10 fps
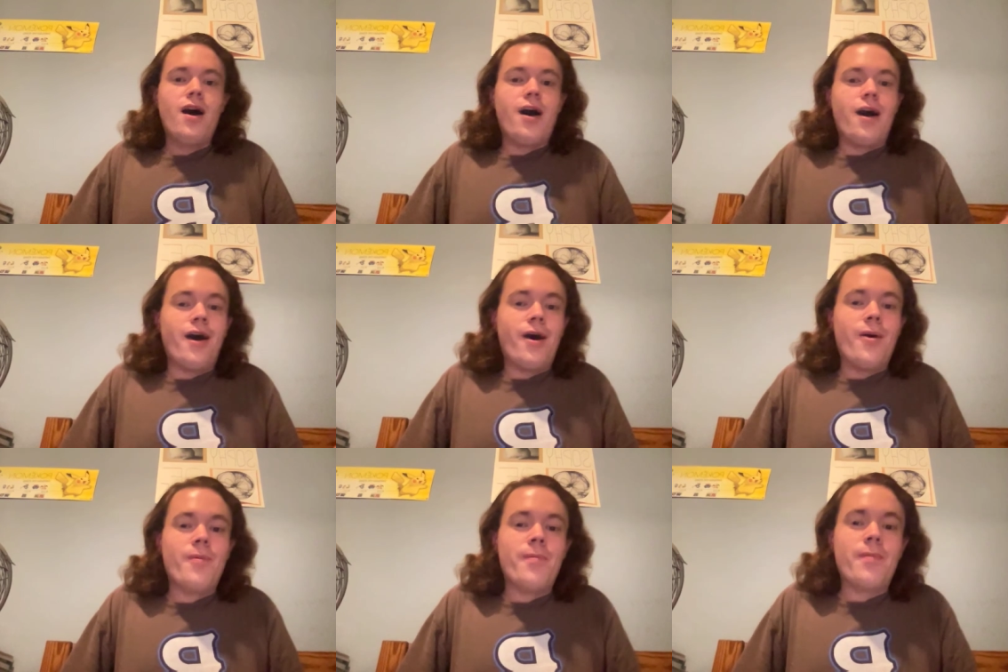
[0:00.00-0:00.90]

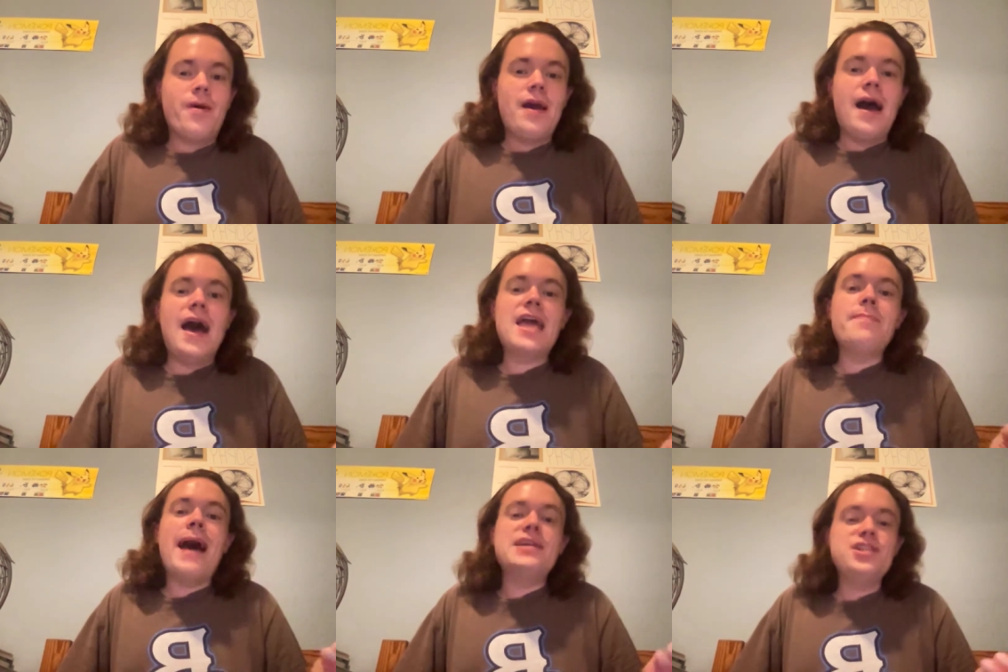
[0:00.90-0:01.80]
I
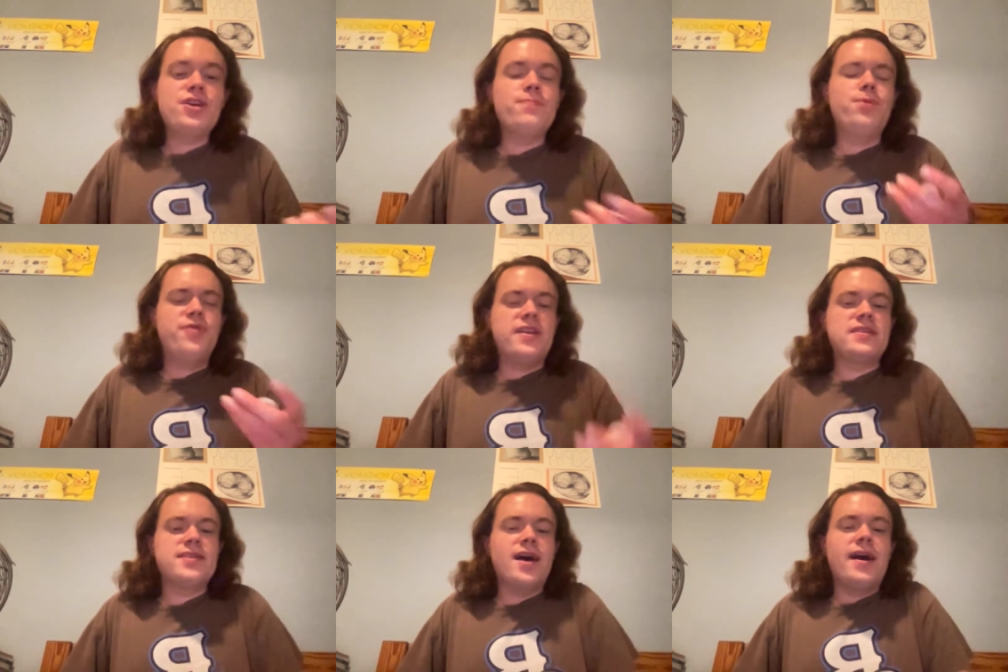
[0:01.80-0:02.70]
imagine he could put that
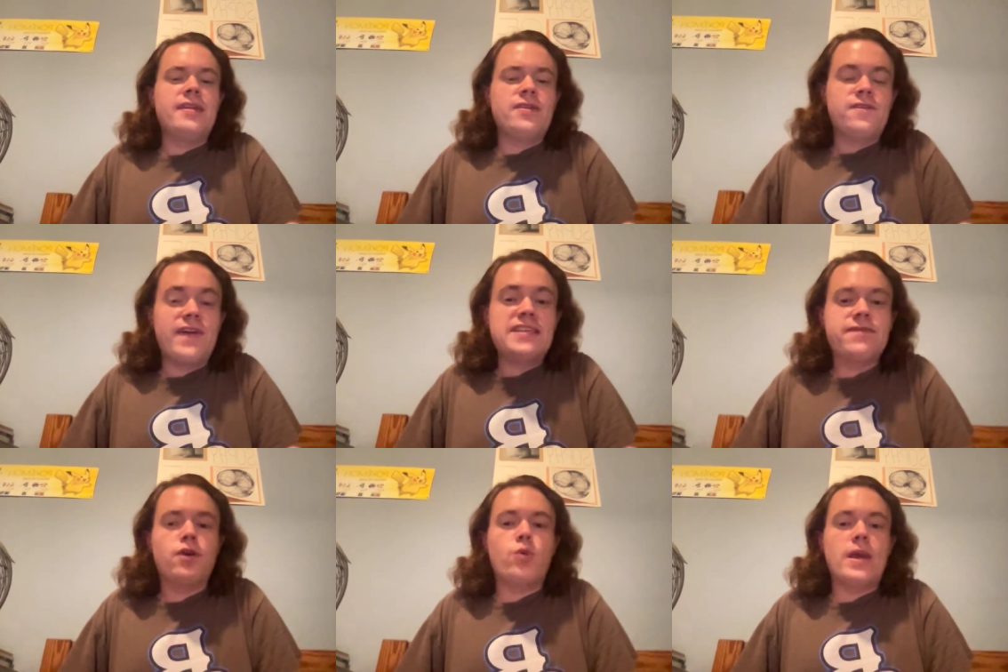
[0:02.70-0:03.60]
aside in the face
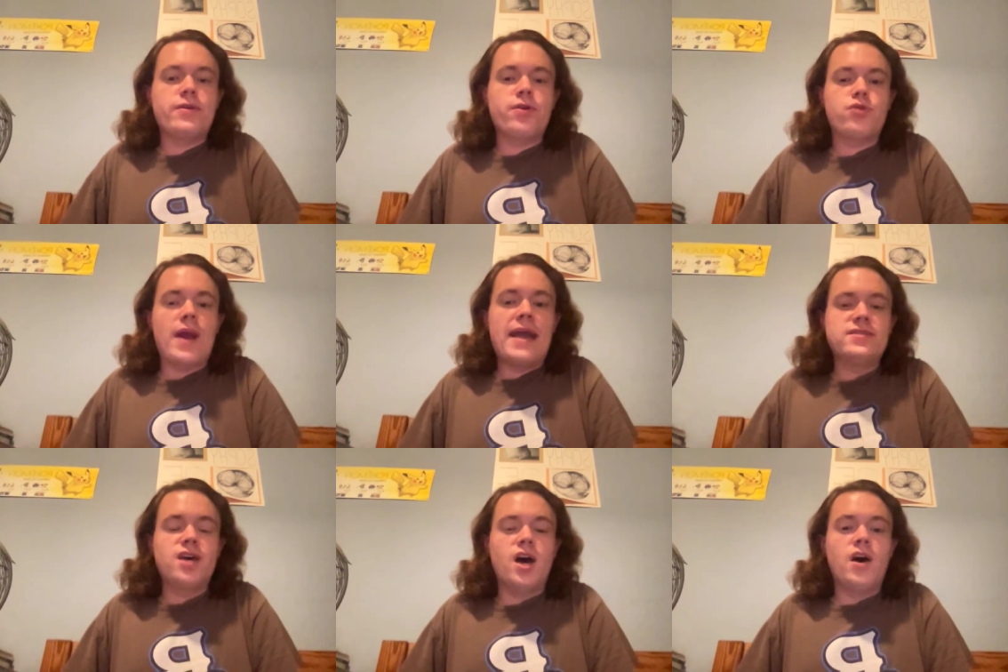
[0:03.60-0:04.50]
of the greater
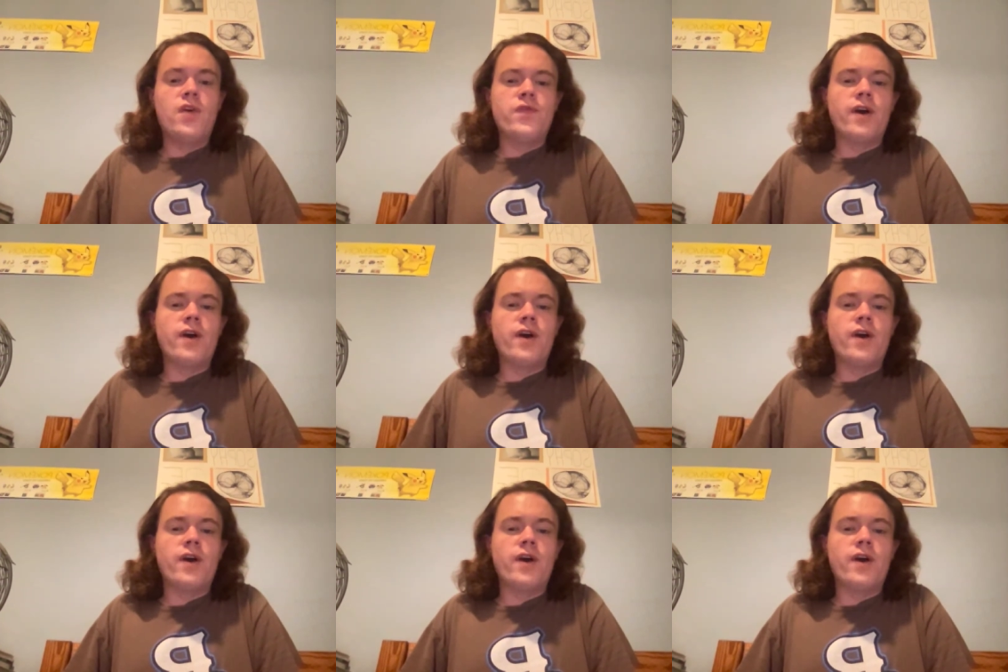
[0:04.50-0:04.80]
threat of